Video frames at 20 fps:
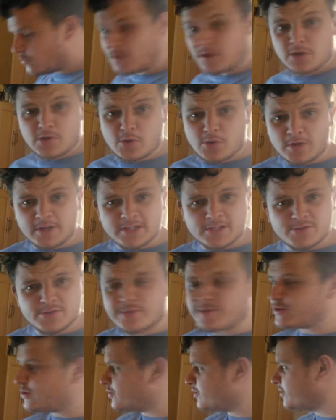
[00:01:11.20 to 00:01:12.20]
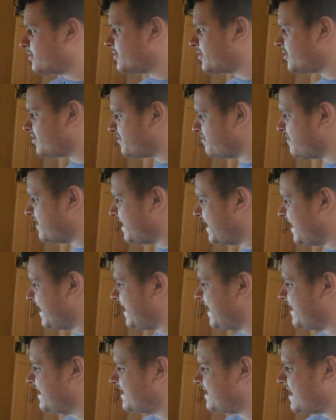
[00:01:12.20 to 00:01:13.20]
Well, according to a Google search,
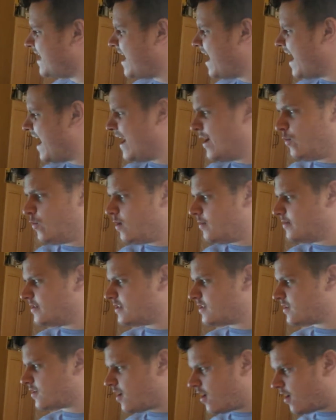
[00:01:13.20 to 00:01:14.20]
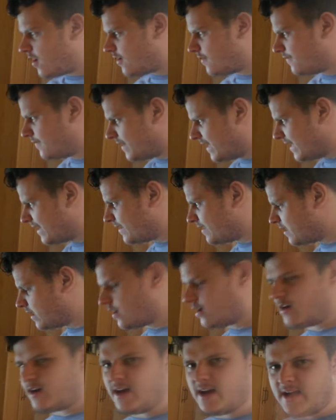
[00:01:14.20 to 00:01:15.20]
MIDI is a woman's calf length.
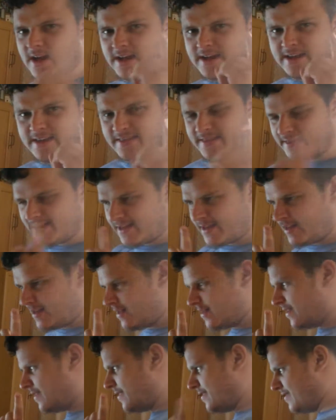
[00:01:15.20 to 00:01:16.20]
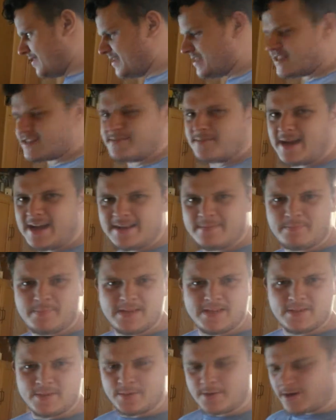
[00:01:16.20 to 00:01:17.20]
This might
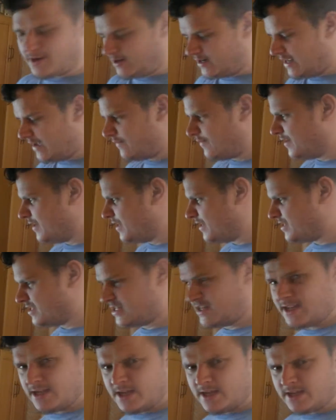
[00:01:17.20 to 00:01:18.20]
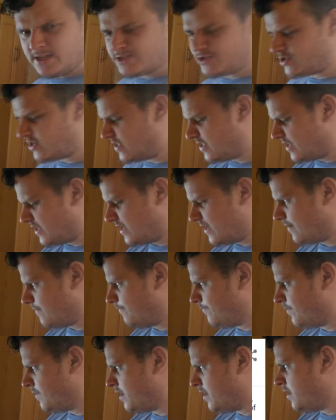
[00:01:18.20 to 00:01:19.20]
be the wrong definition. Let's try that again.
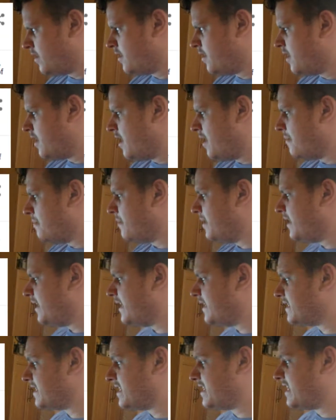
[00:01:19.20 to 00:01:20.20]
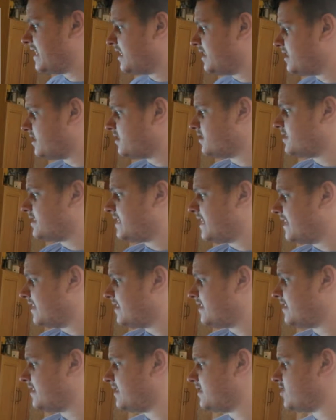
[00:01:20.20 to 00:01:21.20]
MIDI is a technical
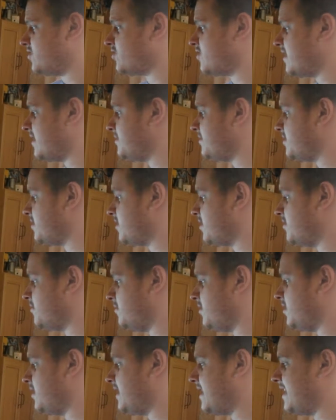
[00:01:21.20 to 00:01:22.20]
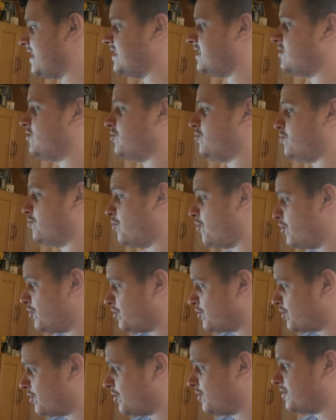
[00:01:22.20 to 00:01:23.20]
standard that describes the communications
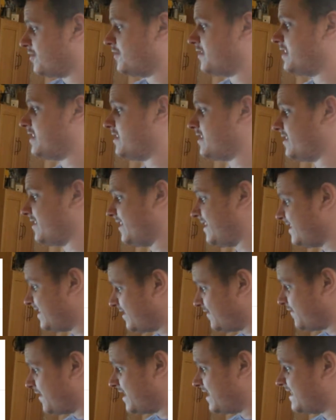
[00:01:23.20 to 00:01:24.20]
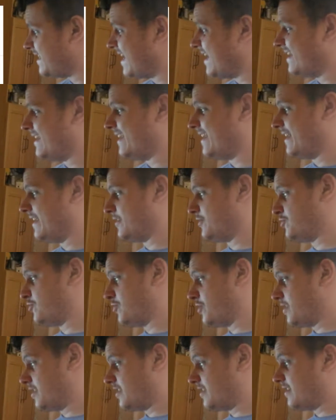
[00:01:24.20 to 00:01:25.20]
protocols of a digital interface and
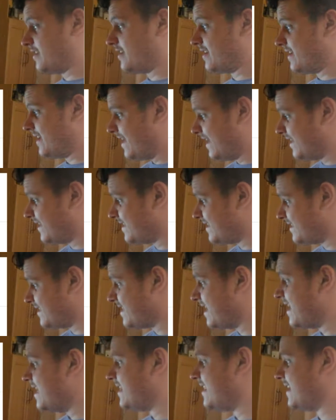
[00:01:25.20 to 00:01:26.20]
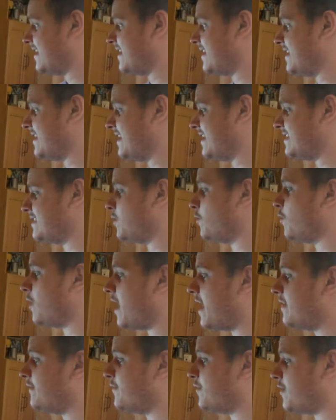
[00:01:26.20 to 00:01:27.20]
electronic connectors that connect a
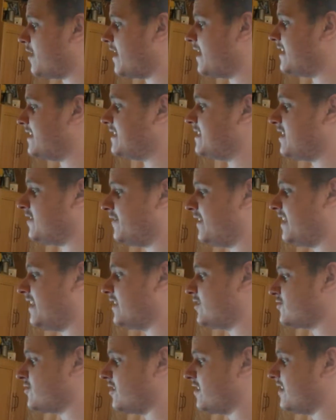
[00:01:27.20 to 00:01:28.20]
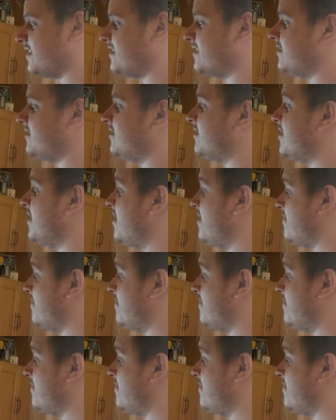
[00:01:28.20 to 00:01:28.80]
wide variety of electronical